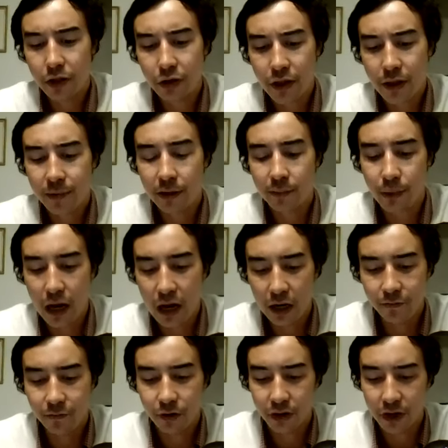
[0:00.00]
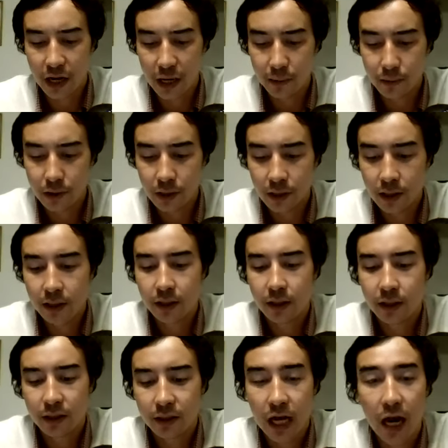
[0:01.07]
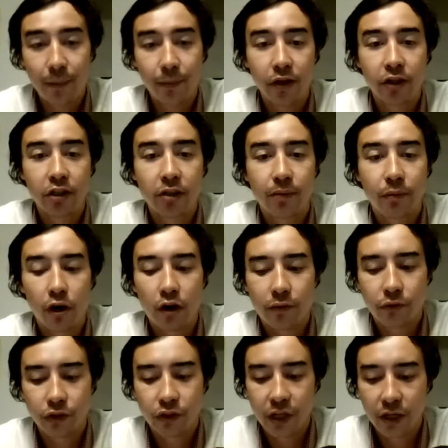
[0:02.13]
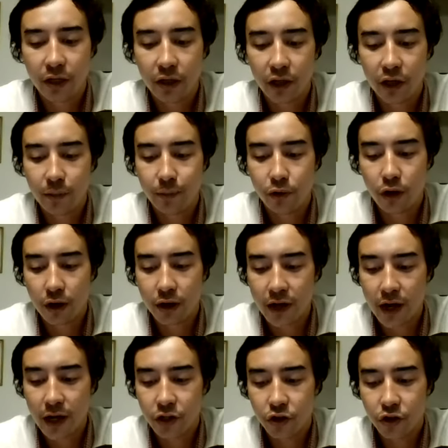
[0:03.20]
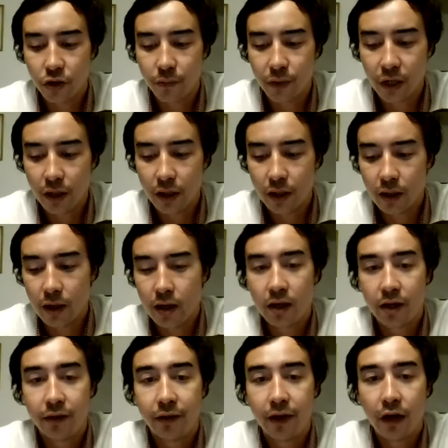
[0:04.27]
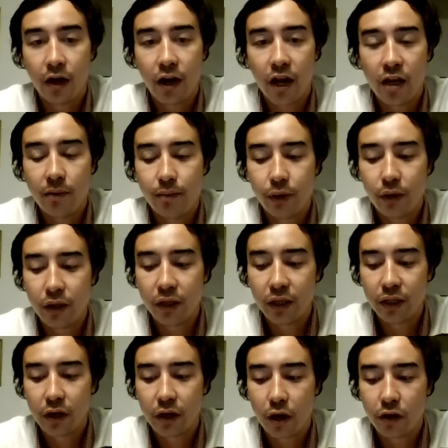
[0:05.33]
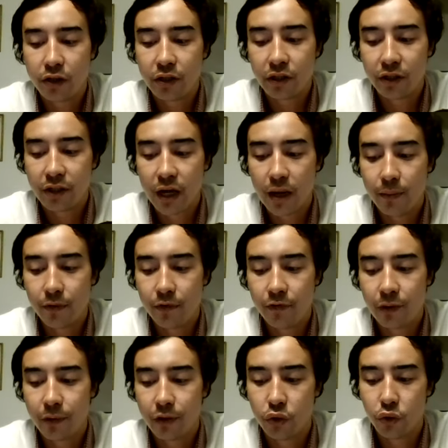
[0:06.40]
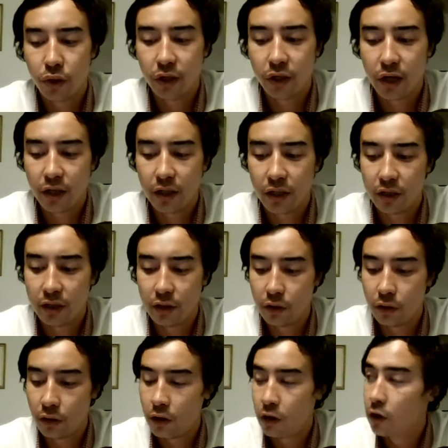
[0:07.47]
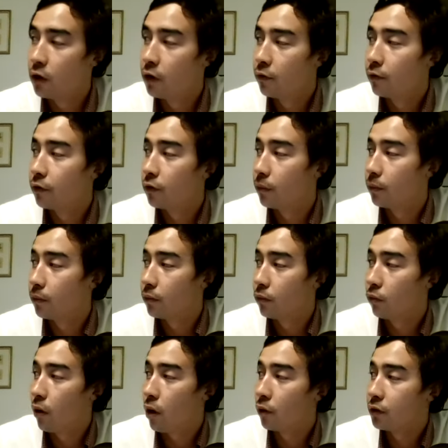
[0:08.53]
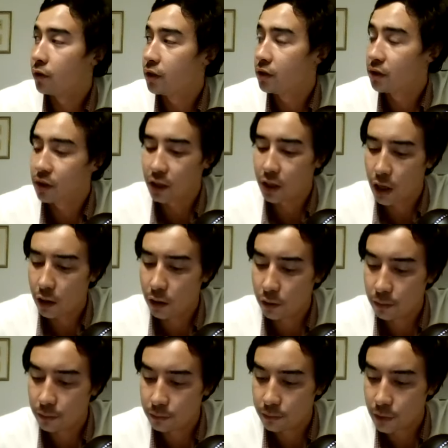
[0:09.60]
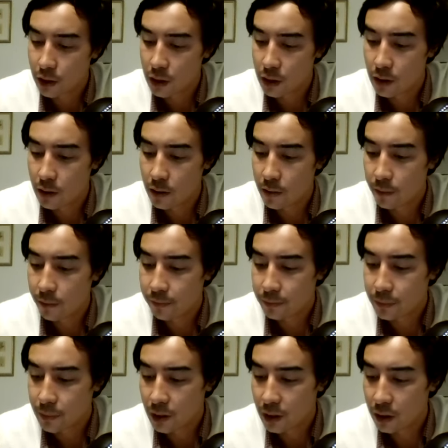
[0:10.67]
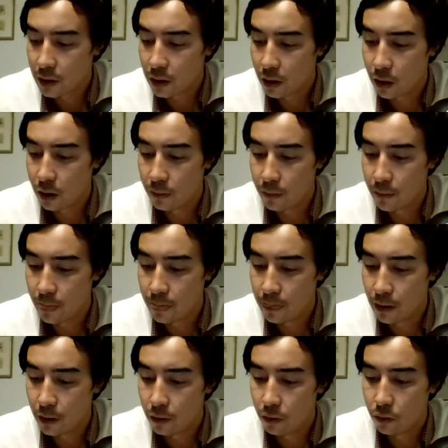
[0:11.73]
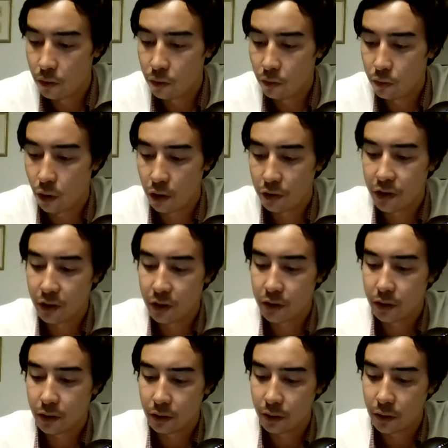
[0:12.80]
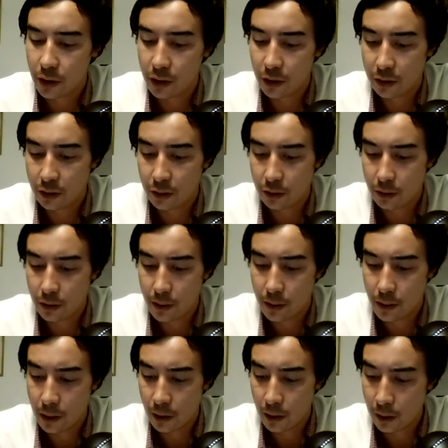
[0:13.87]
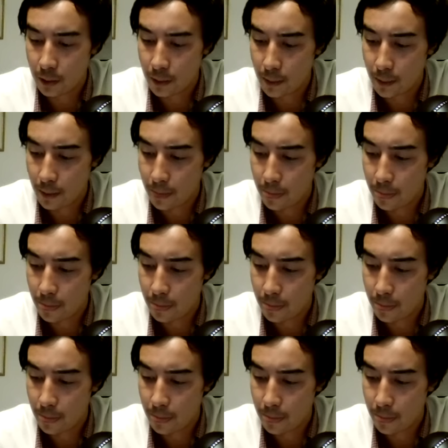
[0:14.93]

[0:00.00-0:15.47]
neither of them can pay for the games. Diamond is a part of Sinclair Broadcast Group Inc. They're eight billion dollars in debt from a 2019 deal from Walt Disney Co uh, Disney and uh,